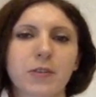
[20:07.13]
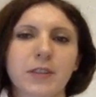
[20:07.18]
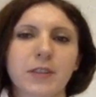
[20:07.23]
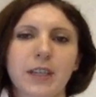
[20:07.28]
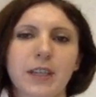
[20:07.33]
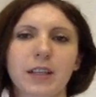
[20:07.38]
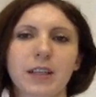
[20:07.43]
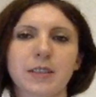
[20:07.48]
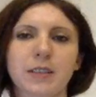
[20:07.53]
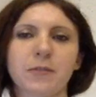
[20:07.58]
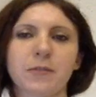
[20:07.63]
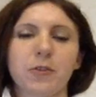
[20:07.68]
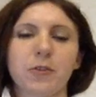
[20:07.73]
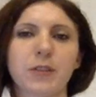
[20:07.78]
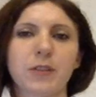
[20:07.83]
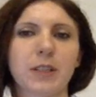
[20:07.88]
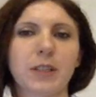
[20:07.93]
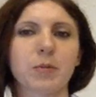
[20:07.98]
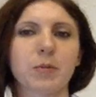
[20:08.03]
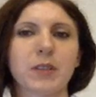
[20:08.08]

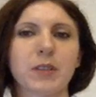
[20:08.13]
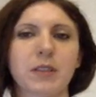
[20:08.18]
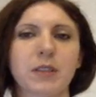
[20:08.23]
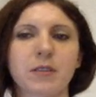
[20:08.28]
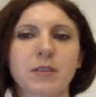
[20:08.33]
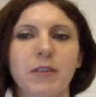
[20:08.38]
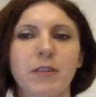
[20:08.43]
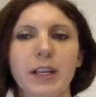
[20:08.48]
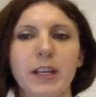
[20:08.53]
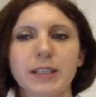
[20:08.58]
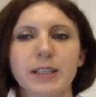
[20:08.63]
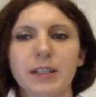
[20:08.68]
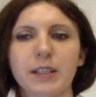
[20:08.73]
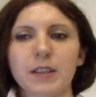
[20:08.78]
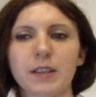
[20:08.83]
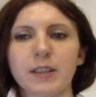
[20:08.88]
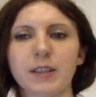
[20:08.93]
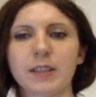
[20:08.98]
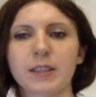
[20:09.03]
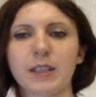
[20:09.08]
Salesforce
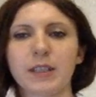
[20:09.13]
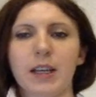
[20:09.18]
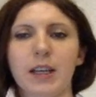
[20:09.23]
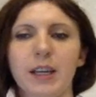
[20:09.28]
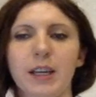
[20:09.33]
administrators.